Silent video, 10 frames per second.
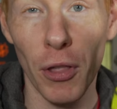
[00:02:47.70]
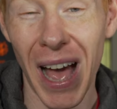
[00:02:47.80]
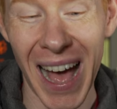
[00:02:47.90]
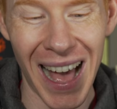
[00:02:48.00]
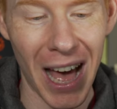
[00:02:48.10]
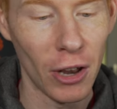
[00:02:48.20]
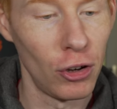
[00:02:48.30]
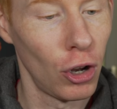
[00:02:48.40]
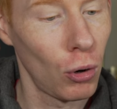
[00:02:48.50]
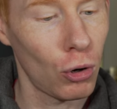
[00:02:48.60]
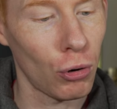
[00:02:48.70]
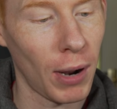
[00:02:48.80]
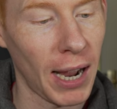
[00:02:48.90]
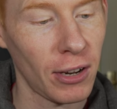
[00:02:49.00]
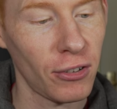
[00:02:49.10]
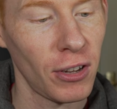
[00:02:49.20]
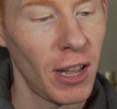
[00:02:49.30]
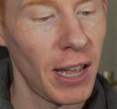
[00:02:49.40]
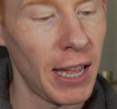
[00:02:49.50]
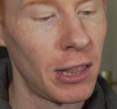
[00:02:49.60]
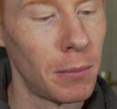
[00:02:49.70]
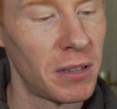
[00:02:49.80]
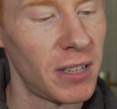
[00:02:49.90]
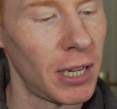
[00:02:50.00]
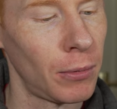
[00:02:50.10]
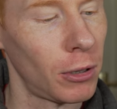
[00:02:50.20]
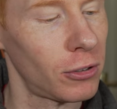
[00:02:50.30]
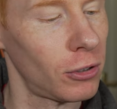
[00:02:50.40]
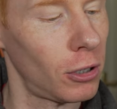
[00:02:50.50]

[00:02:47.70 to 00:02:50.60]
there are no cracks in the material at